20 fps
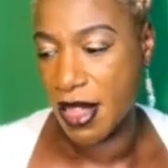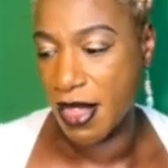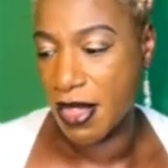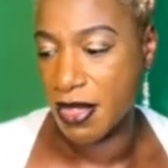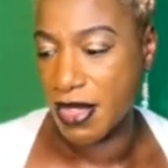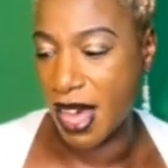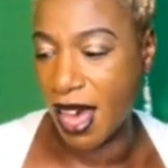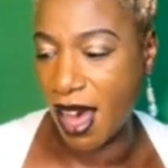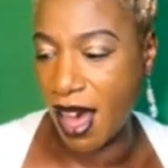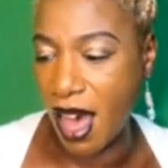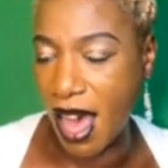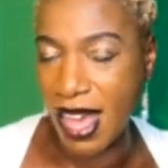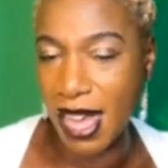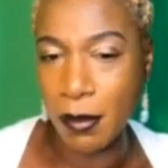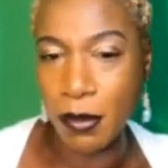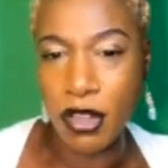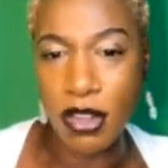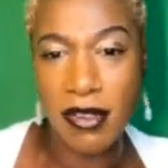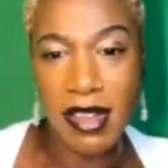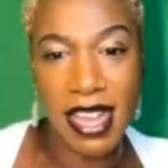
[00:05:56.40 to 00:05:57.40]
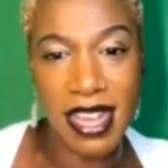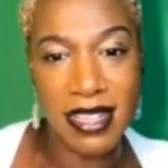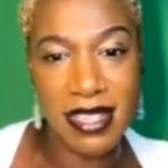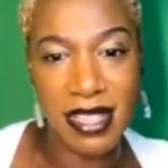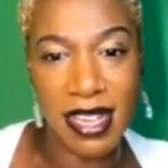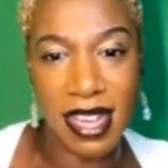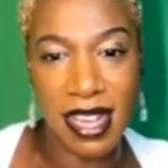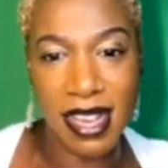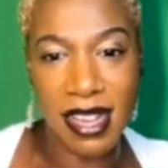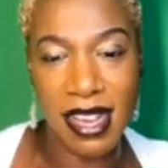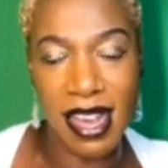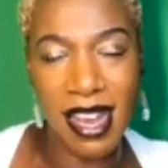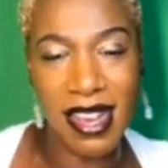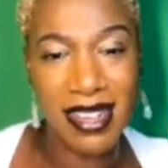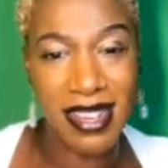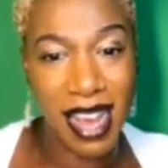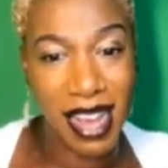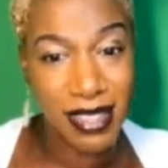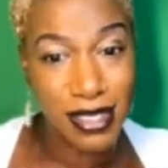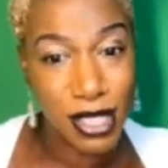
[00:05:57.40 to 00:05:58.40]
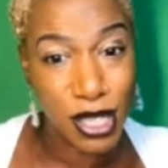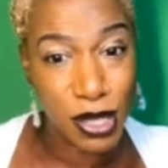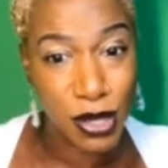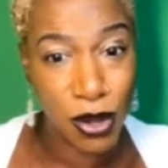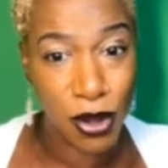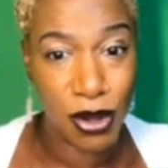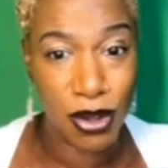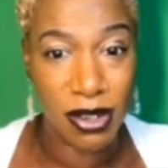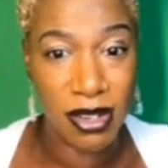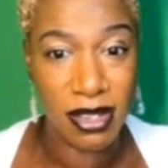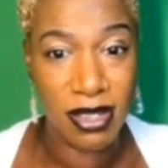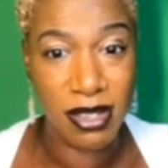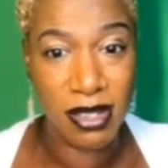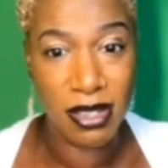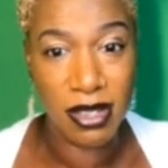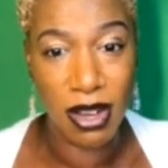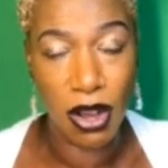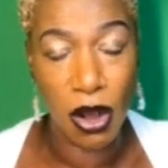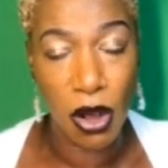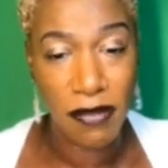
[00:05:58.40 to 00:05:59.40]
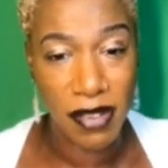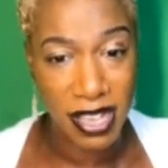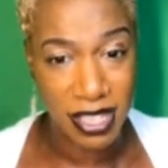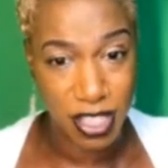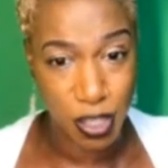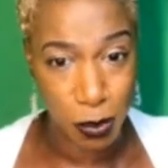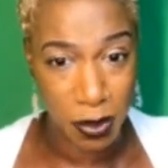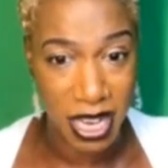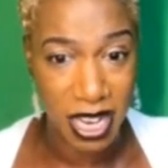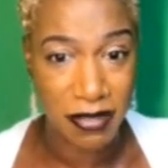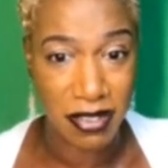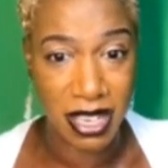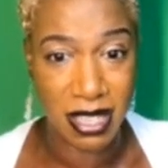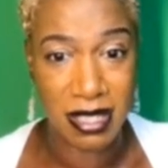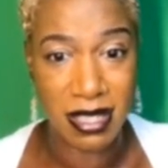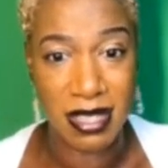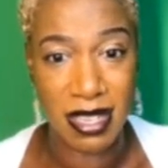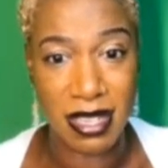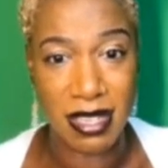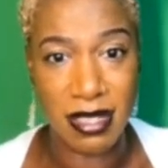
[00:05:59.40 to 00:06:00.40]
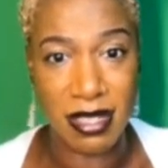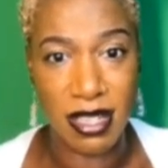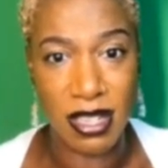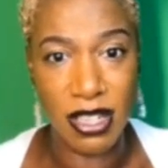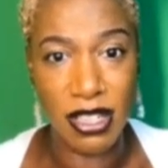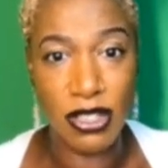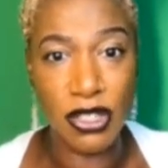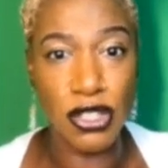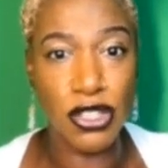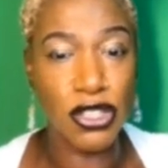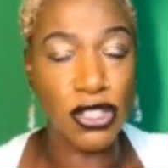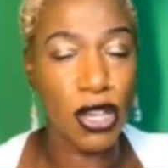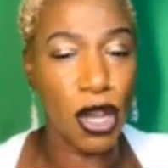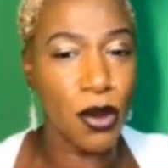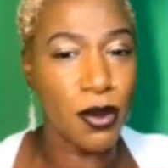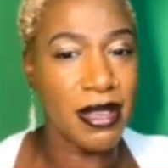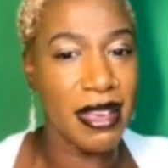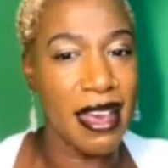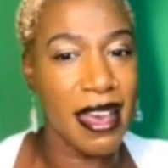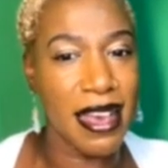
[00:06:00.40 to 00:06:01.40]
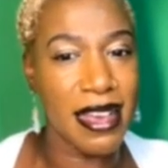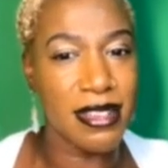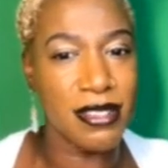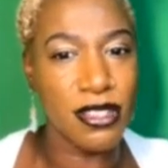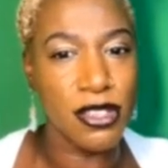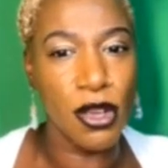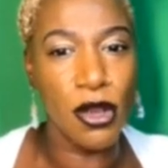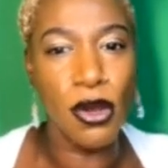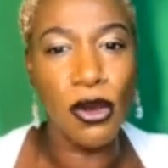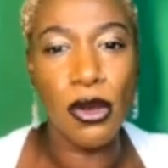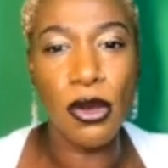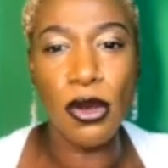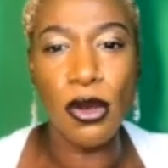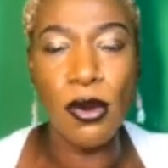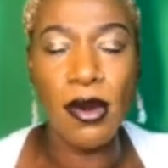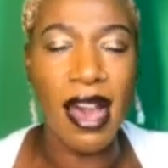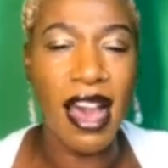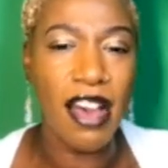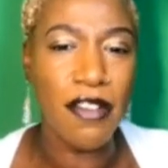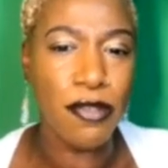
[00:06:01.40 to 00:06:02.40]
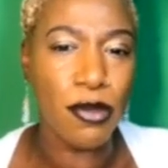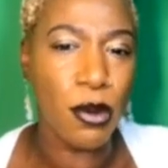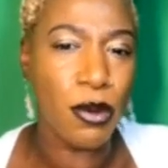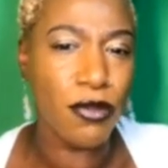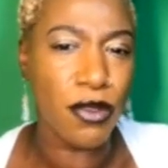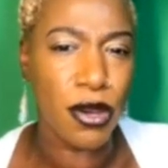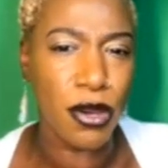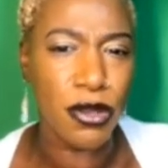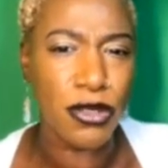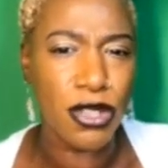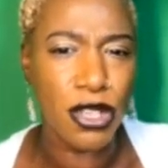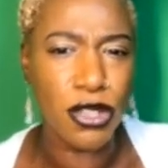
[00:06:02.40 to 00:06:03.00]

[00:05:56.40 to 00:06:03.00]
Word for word: that I am creating a catalogue of experiences to showcase who Afua Rose